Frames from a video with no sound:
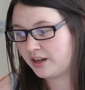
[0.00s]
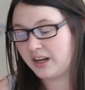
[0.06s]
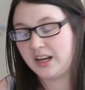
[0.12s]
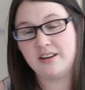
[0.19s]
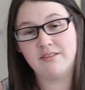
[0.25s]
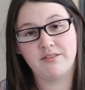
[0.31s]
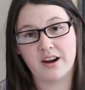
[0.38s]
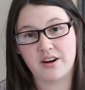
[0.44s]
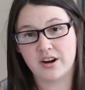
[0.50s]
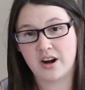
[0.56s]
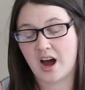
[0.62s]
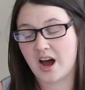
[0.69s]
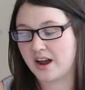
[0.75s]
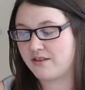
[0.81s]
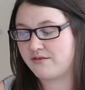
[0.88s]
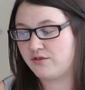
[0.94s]
In
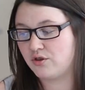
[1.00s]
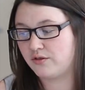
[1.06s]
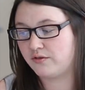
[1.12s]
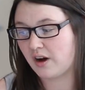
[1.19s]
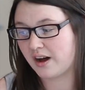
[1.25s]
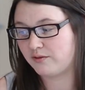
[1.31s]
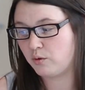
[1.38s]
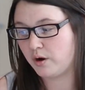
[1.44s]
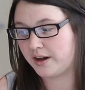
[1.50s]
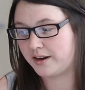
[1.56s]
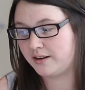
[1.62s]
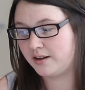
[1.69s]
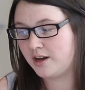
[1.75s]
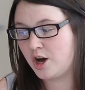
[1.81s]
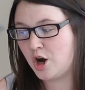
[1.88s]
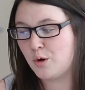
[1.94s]
Fahrenheit 451,
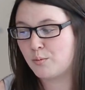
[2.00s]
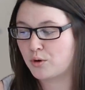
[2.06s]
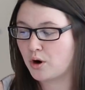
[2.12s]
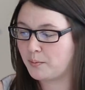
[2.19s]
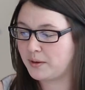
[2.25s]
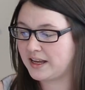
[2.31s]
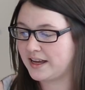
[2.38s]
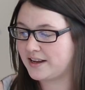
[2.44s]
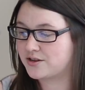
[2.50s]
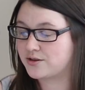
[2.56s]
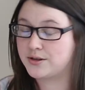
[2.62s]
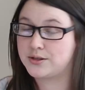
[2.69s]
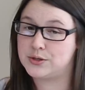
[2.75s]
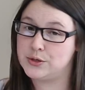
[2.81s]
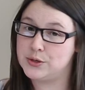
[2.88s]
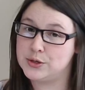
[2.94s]
propaganda
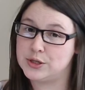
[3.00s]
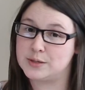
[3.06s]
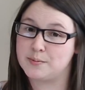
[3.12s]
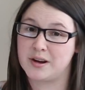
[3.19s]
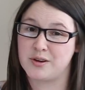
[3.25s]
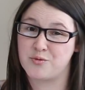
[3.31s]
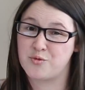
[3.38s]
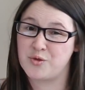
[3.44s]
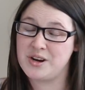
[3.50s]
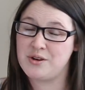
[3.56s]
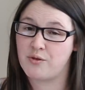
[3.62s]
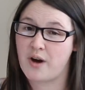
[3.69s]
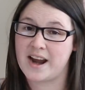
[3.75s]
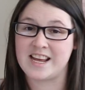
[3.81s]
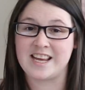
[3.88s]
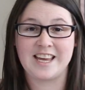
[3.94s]
is used by
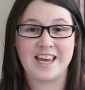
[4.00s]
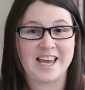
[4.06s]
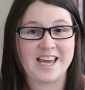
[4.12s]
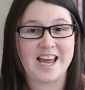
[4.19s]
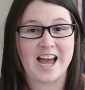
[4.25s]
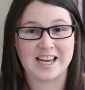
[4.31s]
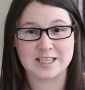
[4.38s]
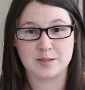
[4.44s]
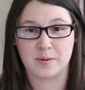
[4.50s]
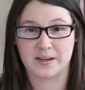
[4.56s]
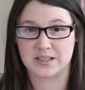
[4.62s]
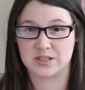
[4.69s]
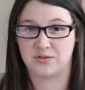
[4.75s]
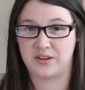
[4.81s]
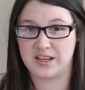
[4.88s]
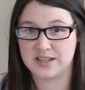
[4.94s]
rewriting key
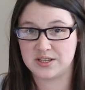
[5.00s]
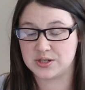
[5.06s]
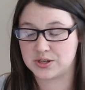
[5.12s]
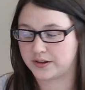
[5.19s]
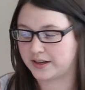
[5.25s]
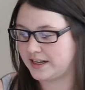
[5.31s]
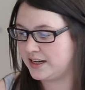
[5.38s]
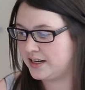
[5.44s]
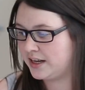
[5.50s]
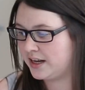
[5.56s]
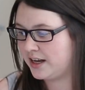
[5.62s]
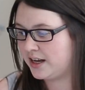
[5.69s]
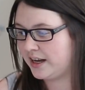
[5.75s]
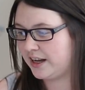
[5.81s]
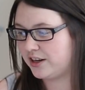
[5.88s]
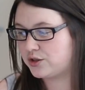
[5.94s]
aspects of history
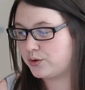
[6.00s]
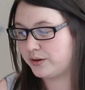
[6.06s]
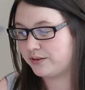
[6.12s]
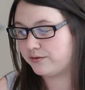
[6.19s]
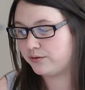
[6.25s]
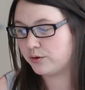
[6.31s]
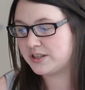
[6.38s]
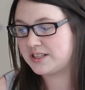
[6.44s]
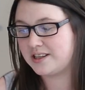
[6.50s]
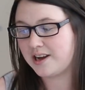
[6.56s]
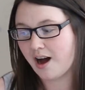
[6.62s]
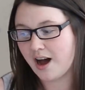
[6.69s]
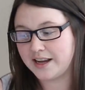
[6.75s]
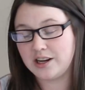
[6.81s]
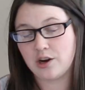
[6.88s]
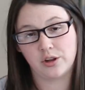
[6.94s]
to enforce the
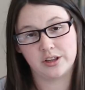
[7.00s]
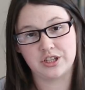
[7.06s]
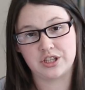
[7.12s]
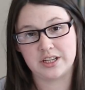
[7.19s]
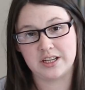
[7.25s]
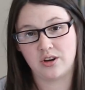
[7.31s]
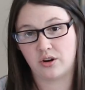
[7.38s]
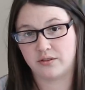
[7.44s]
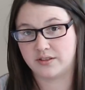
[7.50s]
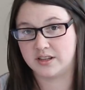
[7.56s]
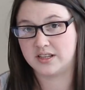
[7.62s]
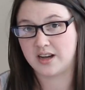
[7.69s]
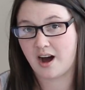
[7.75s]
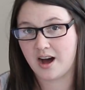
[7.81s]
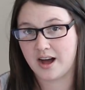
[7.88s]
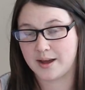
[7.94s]
ideology of the
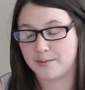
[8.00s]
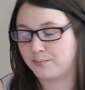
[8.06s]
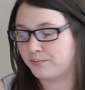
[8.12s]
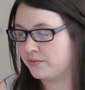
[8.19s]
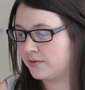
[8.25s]
time.